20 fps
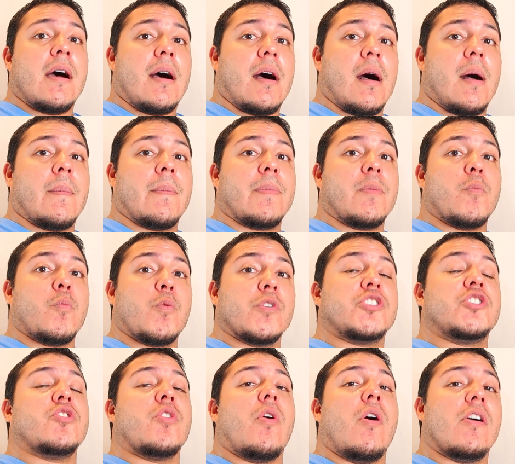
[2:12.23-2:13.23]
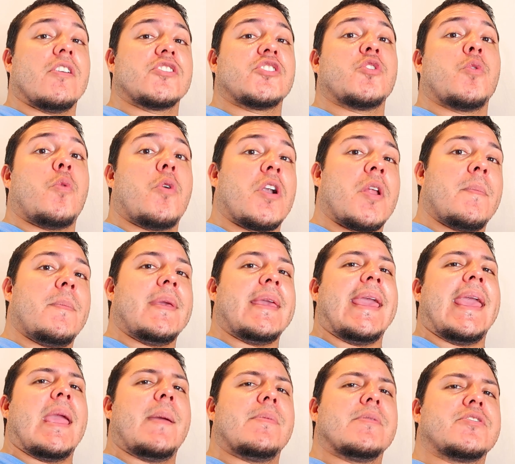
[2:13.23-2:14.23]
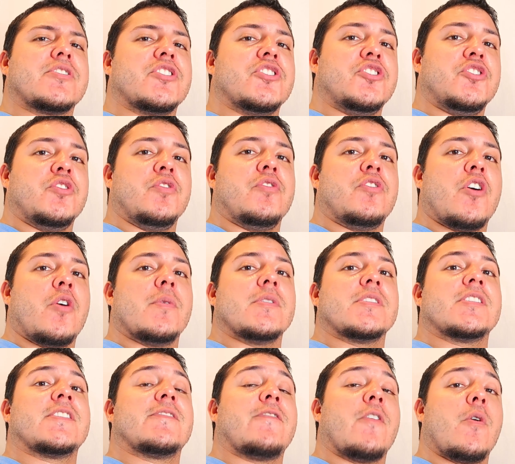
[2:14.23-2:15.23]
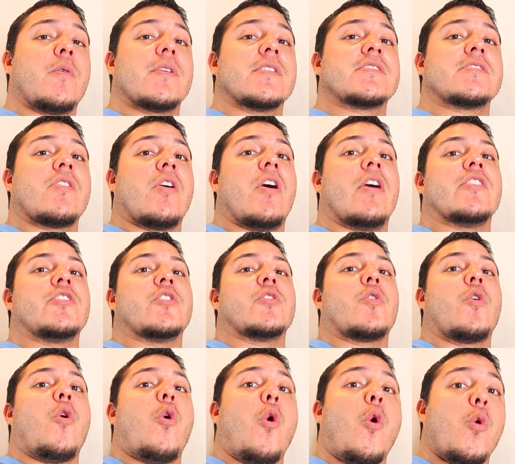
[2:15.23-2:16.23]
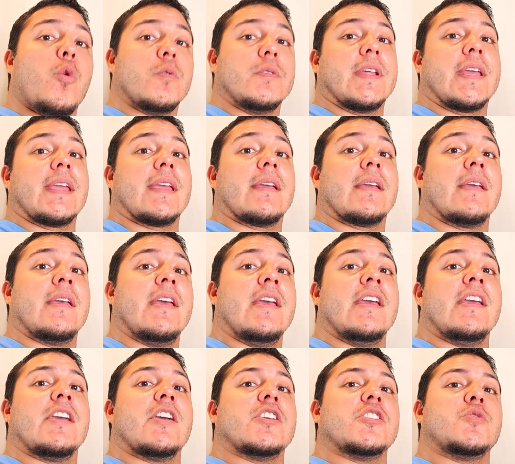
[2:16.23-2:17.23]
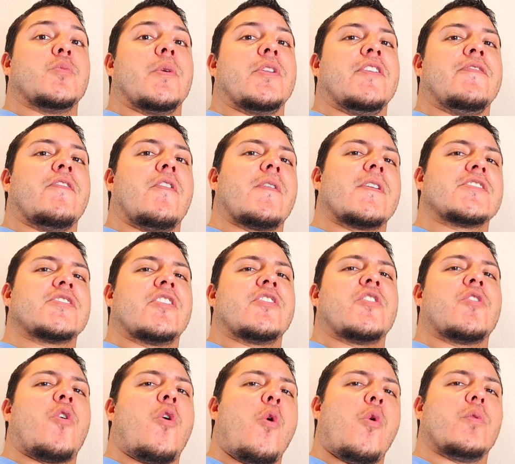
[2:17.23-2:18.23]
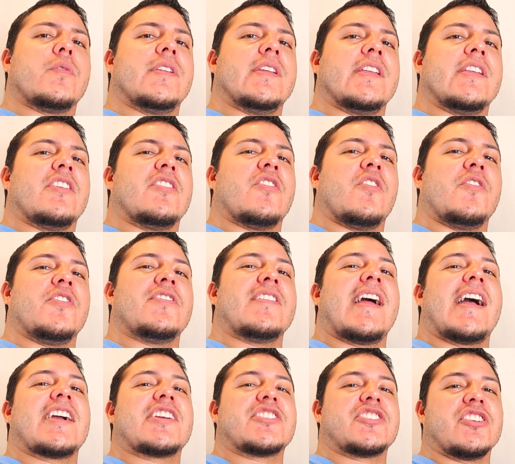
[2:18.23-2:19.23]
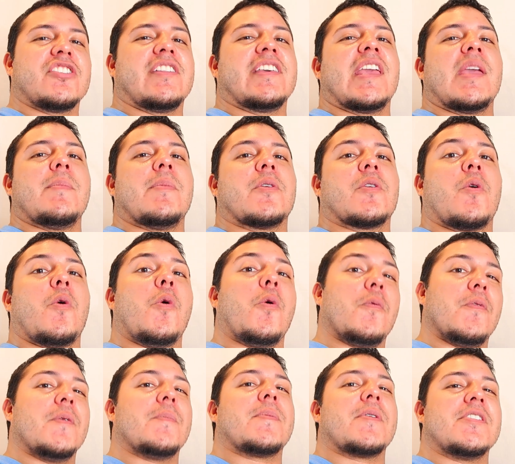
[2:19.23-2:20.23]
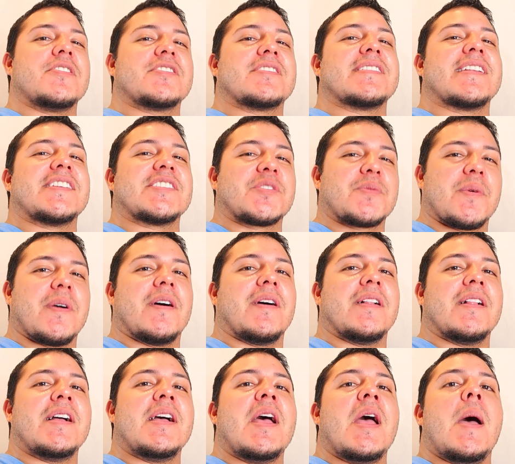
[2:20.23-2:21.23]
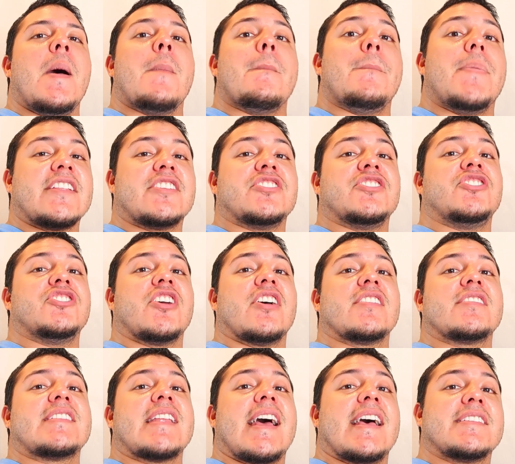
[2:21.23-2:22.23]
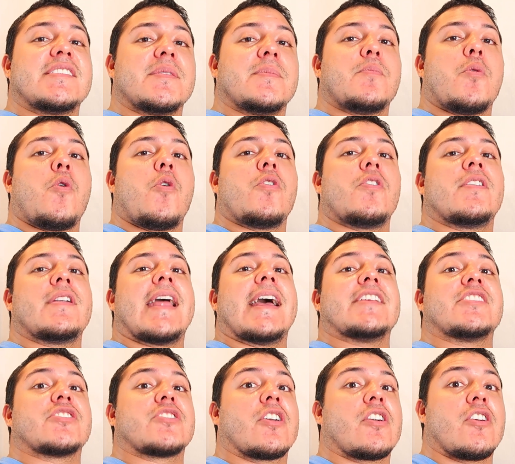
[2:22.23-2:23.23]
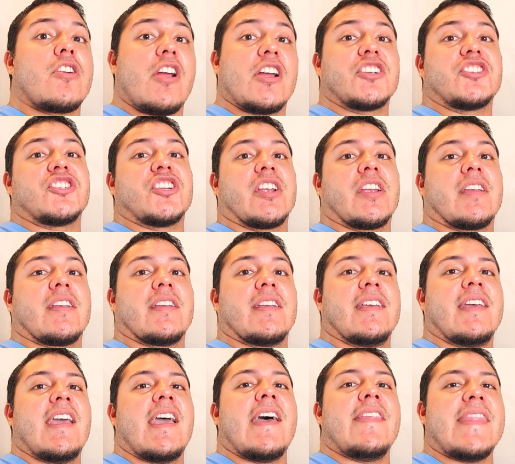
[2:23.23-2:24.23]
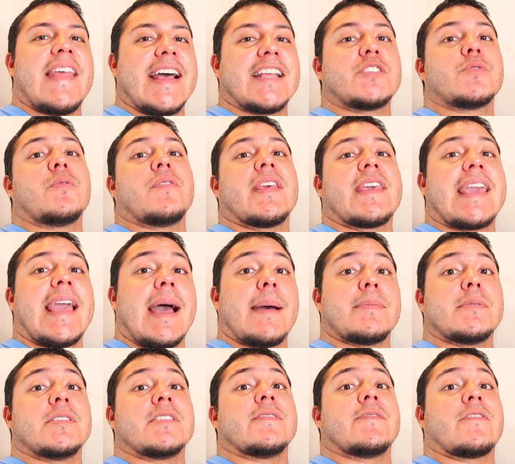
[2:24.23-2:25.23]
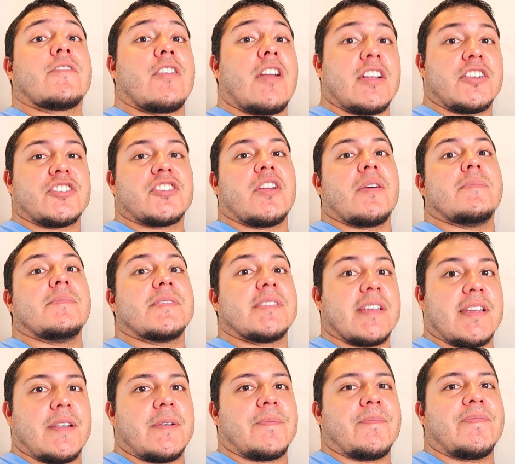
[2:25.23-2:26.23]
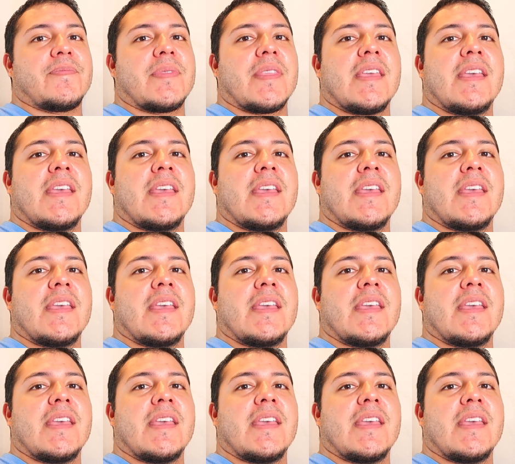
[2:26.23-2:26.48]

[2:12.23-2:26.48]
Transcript: um, what you also want to be able to do though is focus on your holding. Because when you focus on your holding, you know, you're actually able to hold the person as well. That's just as important as crushing. And that's where the captains of crush comes in.